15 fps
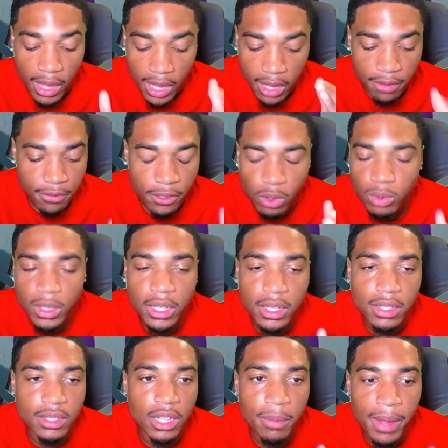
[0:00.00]
If you
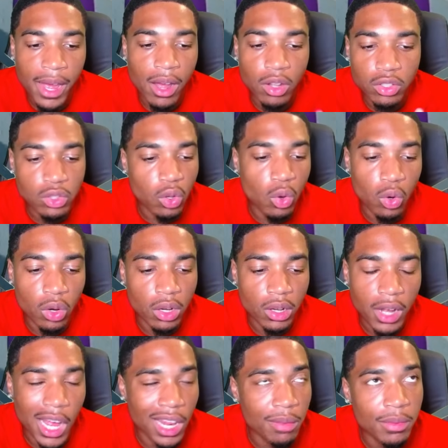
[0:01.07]
niggas somehow
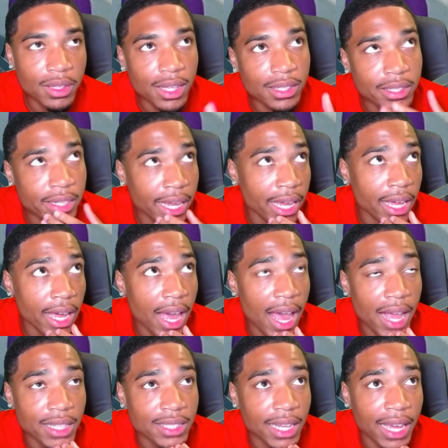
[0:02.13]
score, let me let's say
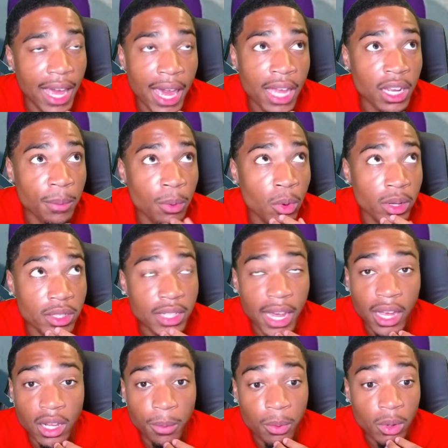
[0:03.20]
I say 80 points,
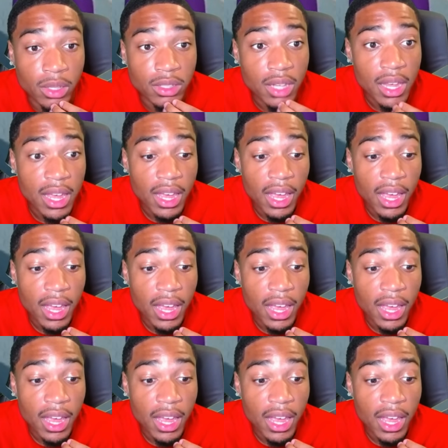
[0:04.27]
80 points.